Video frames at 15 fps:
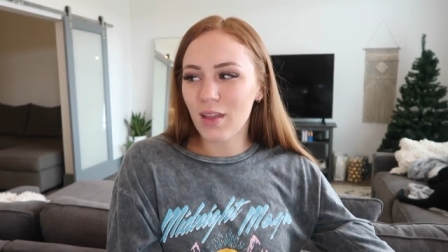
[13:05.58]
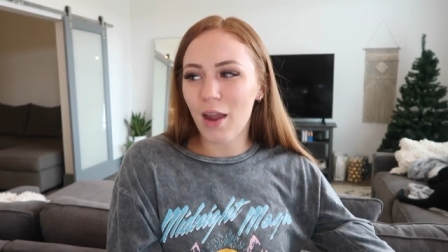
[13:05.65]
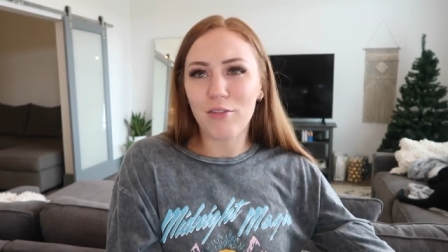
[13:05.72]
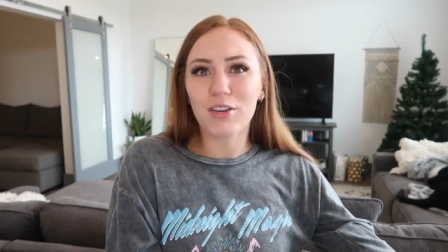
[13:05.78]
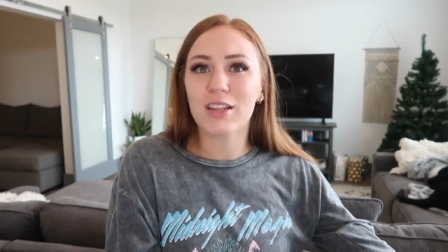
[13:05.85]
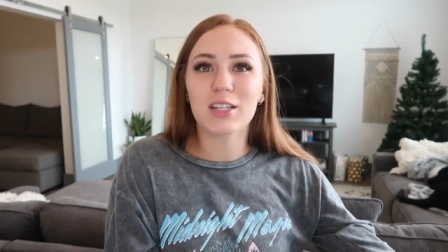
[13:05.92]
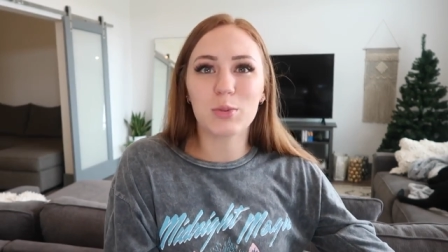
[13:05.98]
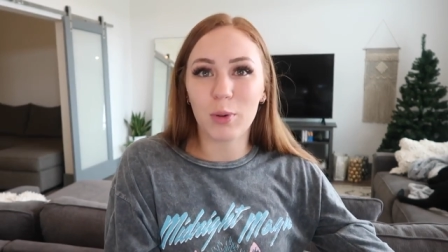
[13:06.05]

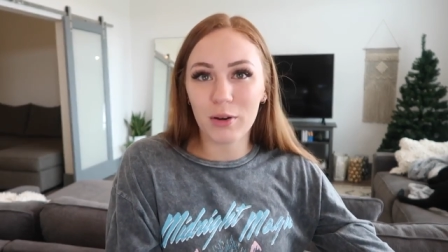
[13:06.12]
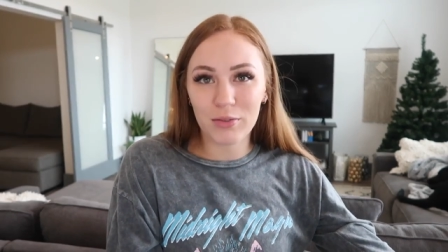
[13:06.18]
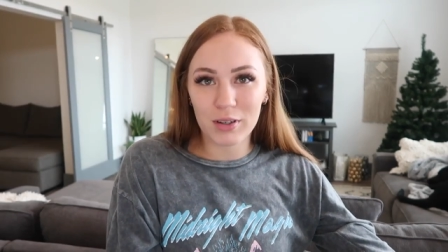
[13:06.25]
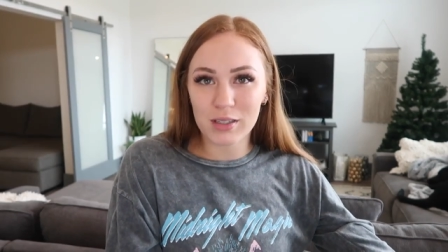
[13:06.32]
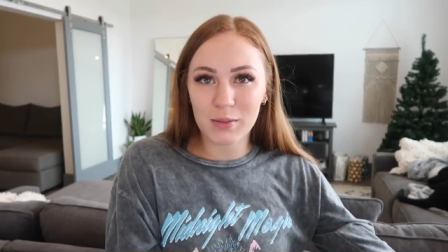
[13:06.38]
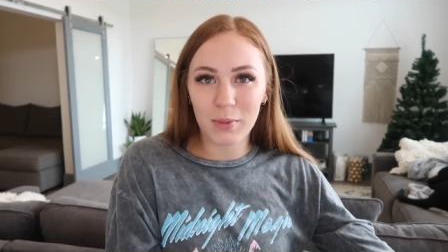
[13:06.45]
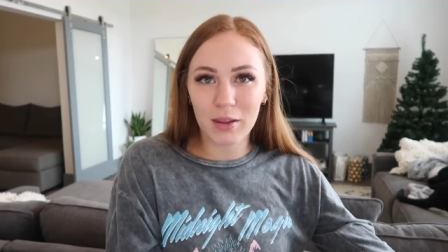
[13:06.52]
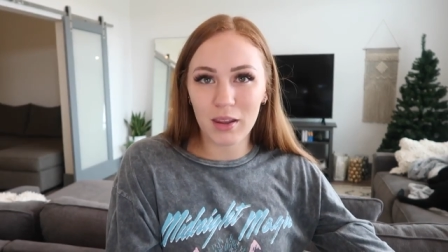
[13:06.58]
everything's
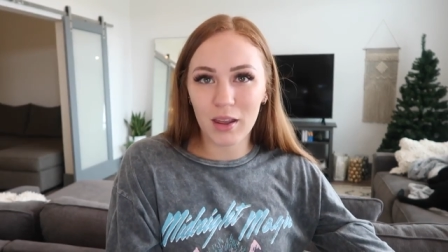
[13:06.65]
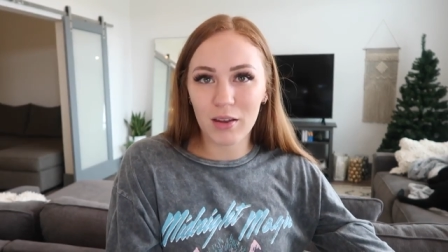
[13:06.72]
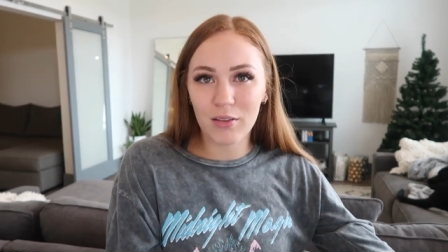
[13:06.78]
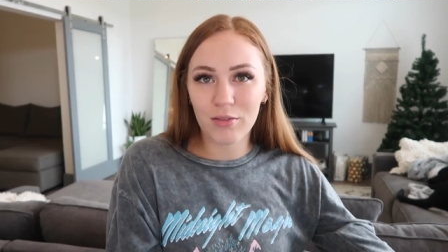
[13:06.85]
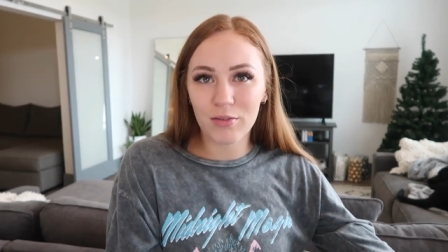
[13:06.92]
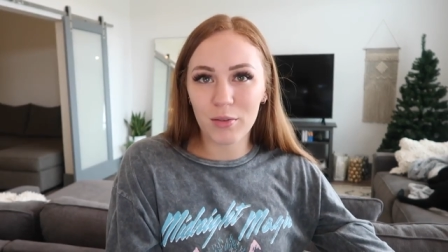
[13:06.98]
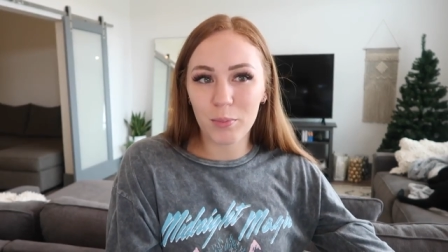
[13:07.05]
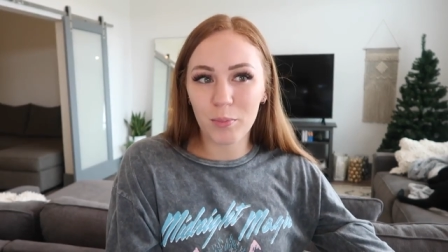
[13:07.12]
perfect in my life.
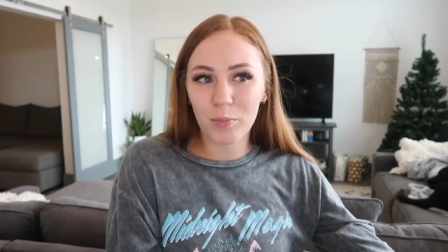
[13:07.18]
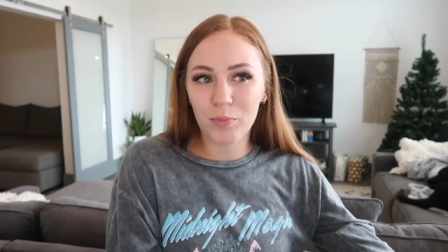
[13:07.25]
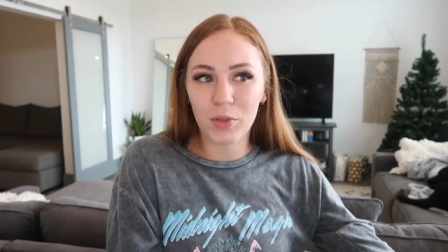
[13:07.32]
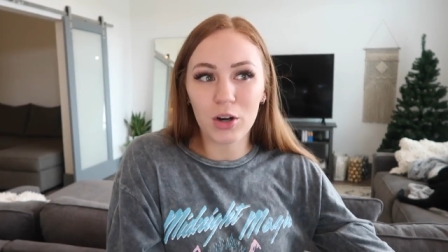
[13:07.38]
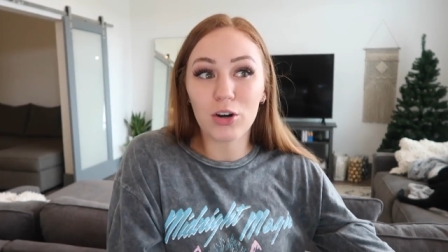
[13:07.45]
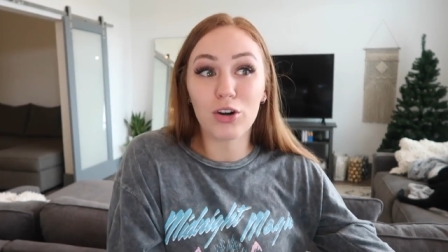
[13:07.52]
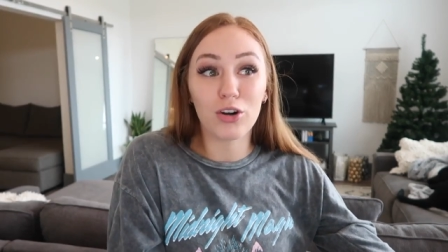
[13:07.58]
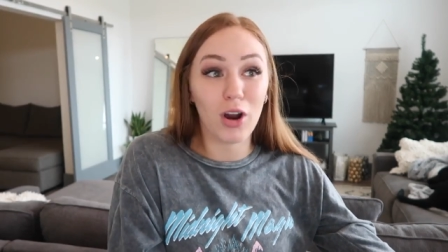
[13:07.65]

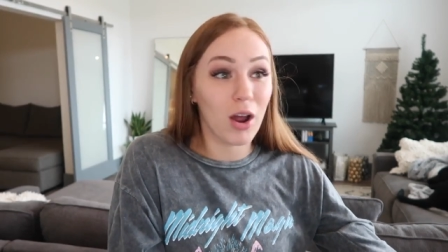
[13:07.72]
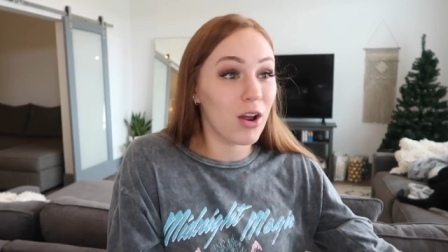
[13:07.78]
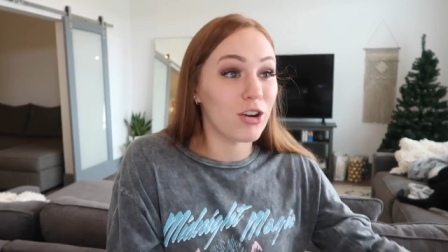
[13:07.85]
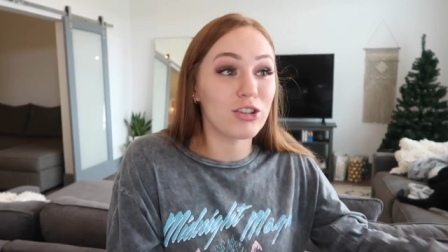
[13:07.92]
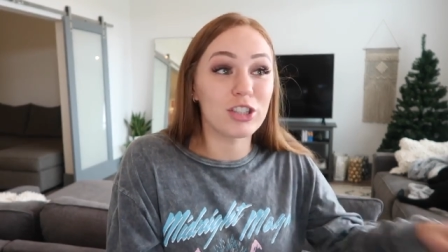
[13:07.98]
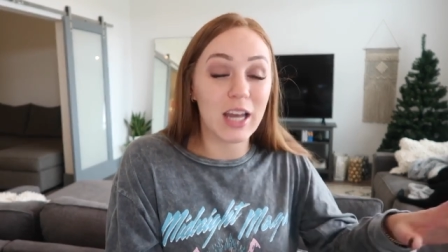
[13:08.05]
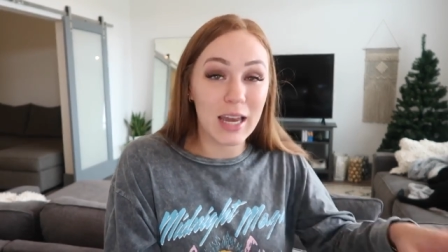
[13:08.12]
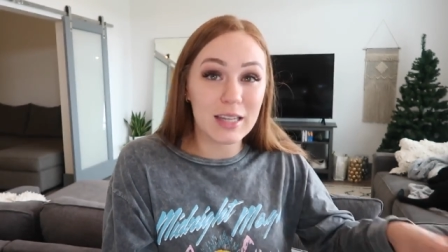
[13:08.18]
There
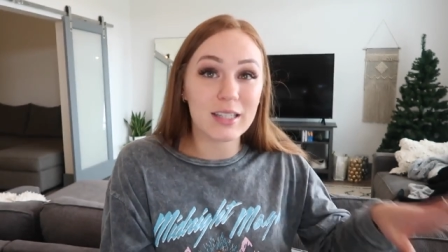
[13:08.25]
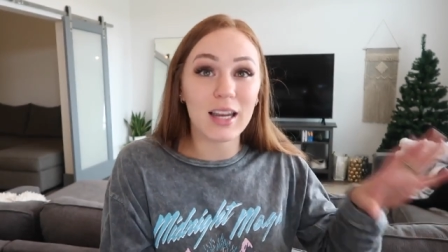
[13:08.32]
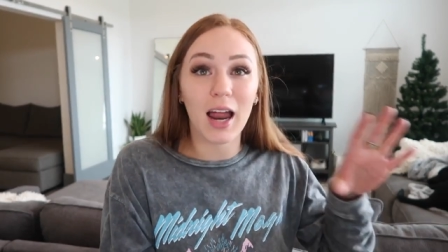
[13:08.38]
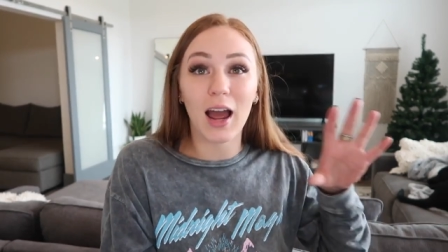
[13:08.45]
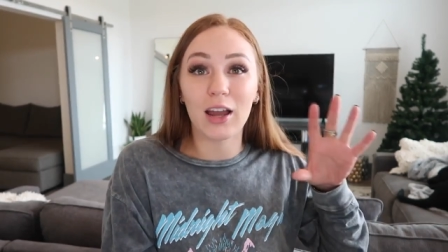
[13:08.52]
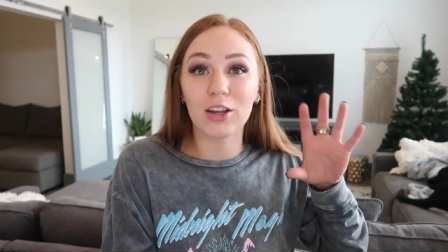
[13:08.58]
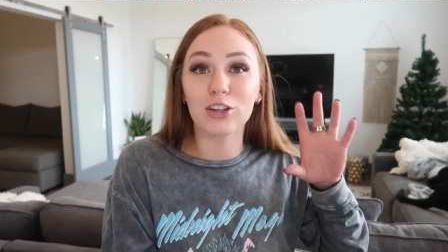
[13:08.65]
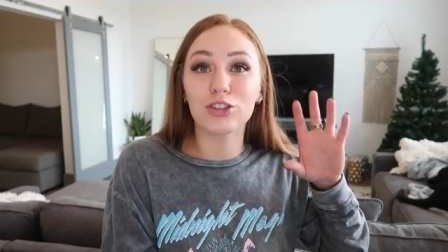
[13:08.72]
are days that
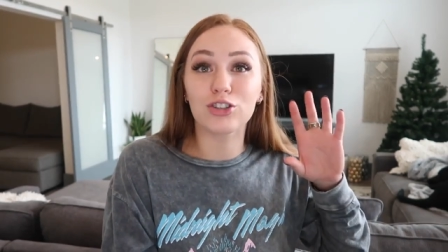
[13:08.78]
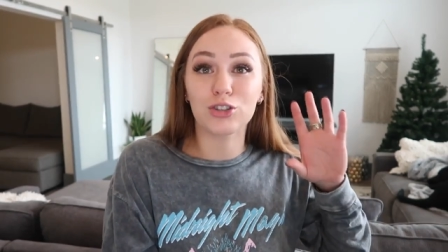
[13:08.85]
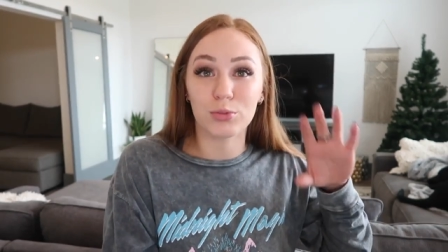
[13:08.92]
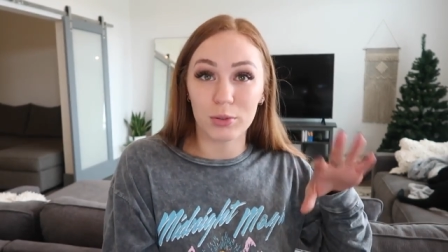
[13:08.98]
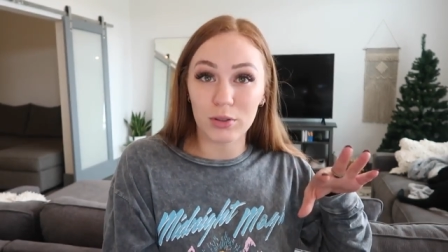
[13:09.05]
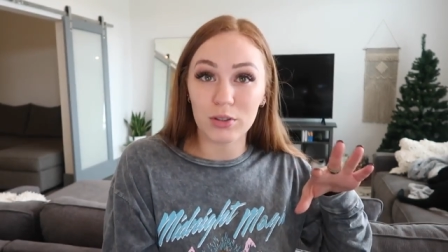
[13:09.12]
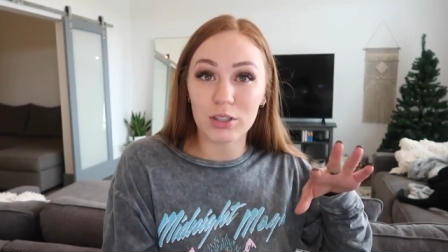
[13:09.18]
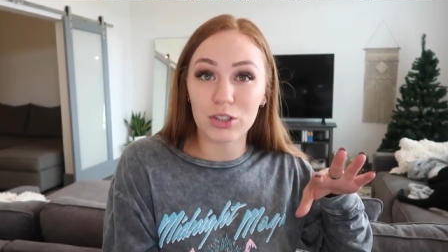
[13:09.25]
I
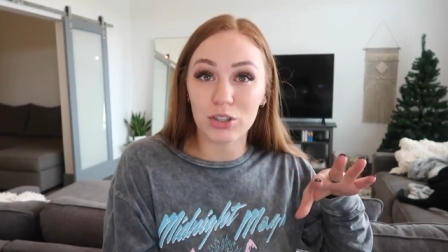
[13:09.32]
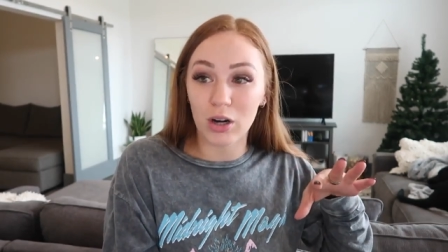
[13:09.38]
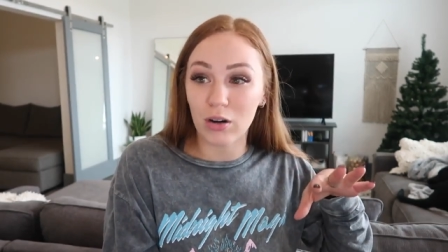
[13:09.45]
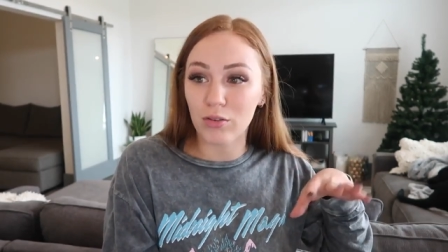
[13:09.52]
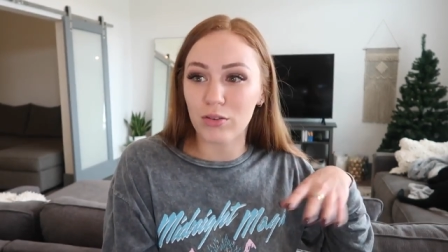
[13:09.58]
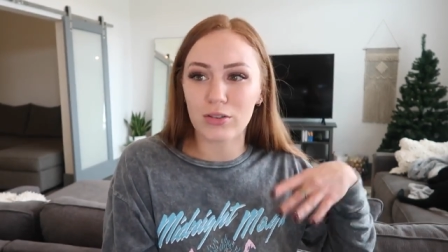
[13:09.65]
truly struggle.